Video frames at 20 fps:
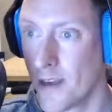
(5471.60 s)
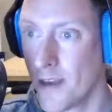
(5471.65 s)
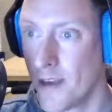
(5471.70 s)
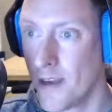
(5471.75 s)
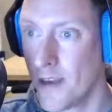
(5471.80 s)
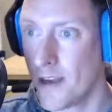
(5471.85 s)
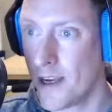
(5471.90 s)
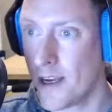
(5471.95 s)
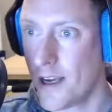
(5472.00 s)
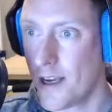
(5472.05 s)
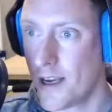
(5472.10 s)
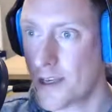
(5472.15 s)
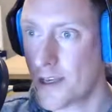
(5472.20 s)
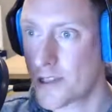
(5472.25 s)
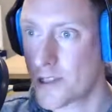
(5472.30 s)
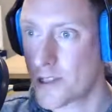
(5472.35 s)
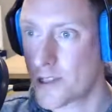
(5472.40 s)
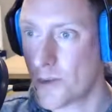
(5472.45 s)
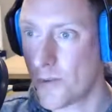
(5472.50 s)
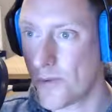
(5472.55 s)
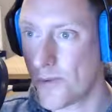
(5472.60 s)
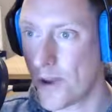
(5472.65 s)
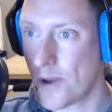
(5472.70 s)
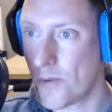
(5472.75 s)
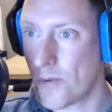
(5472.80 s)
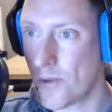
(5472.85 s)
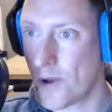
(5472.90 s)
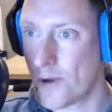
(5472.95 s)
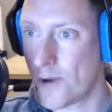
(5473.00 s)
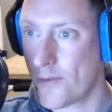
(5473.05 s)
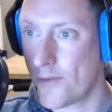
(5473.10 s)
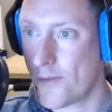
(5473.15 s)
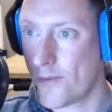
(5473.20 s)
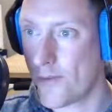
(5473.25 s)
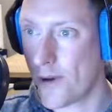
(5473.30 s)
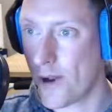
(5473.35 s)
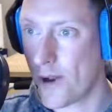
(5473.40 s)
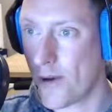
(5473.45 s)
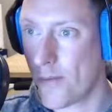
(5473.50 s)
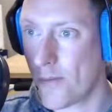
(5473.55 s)
So we've got one
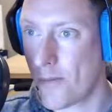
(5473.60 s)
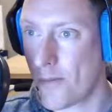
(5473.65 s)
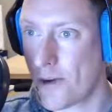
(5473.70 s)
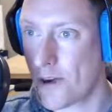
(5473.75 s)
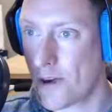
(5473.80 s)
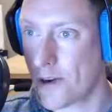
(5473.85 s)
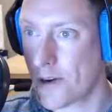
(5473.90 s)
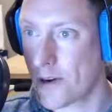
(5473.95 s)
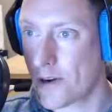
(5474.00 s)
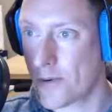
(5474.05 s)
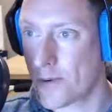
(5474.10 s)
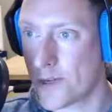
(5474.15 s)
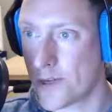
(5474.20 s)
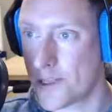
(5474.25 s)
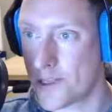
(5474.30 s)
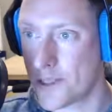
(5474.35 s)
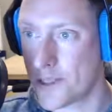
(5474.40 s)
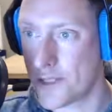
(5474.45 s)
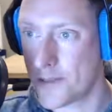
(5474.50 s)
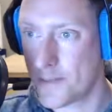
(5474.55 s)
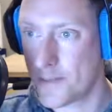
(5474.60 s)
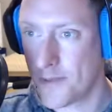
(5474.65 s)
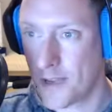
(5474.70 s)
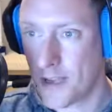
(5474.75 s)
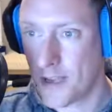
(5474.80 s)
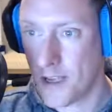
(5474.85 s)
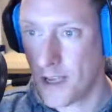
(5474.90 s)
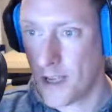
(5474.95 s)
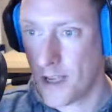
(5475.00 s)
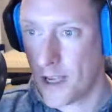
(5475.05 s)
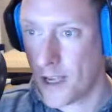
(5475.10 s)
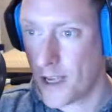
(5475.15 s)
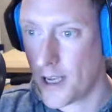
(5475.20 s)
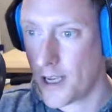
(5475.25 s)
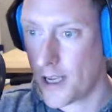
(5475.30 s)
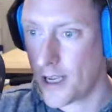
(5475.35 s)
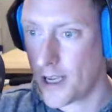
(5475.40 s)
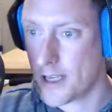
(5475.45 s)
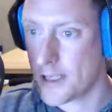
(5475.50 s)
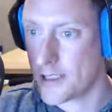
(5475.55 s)
from Carissa.
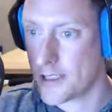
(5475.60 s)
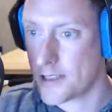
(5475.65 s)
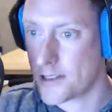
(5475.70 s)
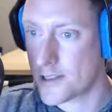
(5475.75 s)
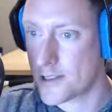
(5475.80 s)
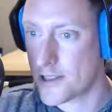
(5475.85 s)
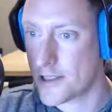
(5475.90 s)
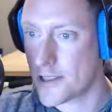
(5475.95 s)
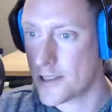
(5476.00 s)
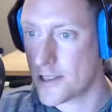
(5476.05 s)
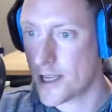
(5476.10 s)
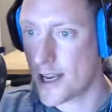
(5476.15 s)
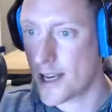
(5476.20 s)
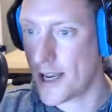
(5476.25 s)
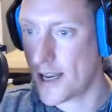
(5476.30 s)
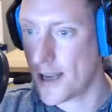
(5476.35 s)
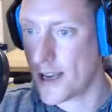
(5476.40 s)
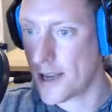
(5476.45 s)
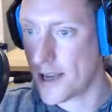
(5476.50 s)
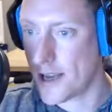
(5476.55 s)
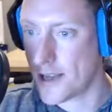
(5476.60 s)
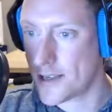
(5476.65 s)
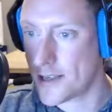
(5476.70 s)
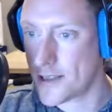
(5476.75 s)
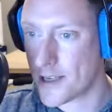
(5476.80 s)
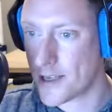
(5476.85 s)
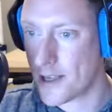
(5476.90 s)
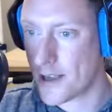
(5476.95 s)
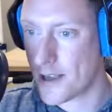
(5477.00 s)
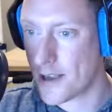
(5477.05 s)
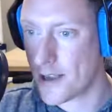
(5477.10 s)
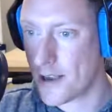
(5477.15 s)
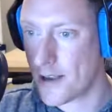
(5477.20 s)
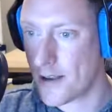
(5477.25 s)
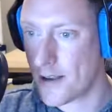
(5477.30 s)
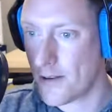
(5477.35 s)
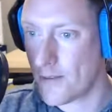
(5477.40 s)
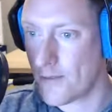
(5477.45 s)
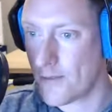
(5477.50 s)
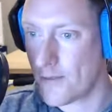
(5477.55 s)
It just says, hey guys,
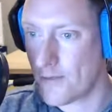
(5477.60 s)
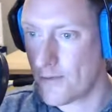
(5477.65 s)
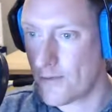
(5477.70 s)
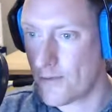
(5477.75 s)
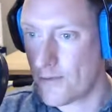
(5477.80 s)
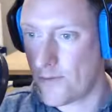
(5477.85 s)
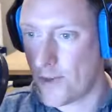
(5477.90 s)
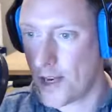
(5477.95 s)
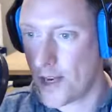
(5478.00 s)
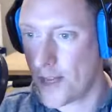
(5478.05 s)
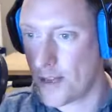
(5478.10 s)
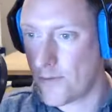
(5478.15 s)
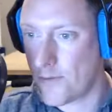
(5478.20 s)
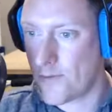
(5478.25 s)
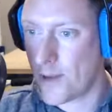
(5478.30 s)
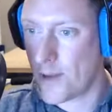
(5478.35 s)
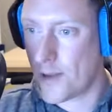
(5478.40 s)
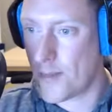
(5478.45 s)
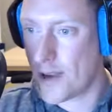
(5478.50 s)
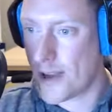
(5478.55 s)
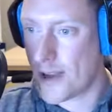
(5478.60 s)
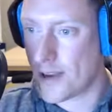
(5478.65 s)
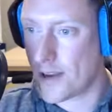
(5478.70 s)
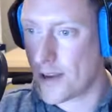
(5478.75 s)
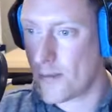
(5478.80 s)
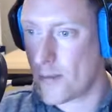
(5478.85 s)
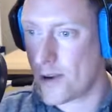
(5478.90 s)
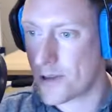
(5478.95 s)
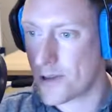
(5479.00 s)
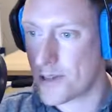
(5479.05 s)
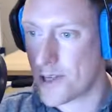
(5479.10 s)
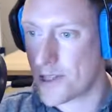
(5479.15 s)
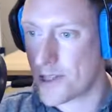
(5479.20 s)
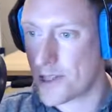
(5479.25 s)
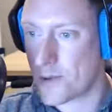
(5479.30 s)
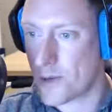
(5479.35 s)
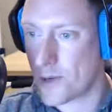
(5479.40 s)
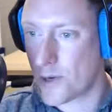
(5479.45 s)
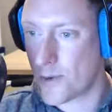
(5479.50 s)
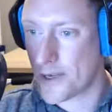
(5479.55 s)
feeding the feedback inbox as
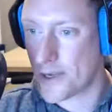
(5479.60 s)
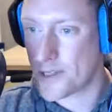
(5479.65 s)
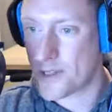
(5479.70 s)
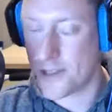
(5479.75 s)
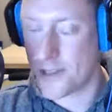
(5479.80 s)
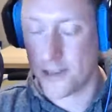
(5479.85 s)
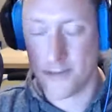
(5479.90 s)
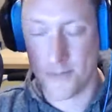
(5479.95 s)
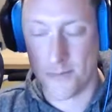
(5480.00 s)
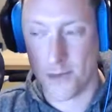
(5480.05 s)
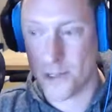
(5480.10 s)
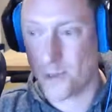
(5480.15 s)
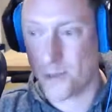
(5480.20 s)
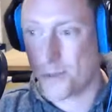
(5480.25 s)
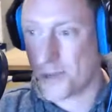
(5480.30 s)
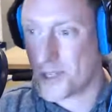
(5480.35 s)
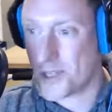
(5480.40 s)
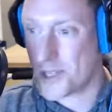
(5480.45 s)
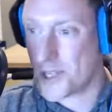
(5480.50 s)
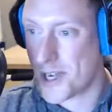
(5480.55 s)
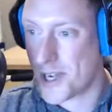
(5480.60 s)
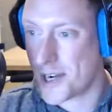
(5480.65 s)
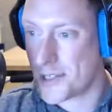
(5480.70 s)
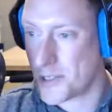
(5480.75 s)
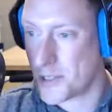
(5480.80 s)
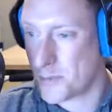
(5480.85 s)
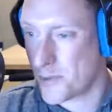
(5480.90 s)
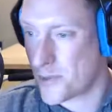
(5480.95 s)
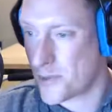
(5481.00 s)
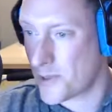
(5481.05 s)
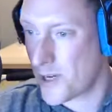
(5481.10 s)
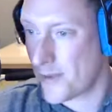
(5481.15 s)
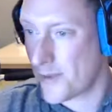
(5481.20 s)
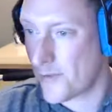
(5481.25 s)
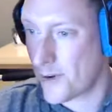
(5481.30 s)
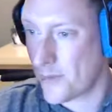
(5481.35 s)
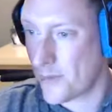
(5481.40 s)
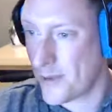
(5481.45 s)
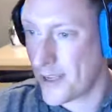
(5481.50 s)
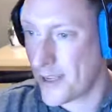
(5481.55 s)
you requested. Much appreciated because it's been dry
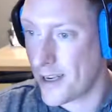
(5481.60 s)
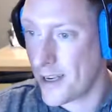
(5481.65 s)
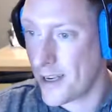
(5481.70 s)
for a bit.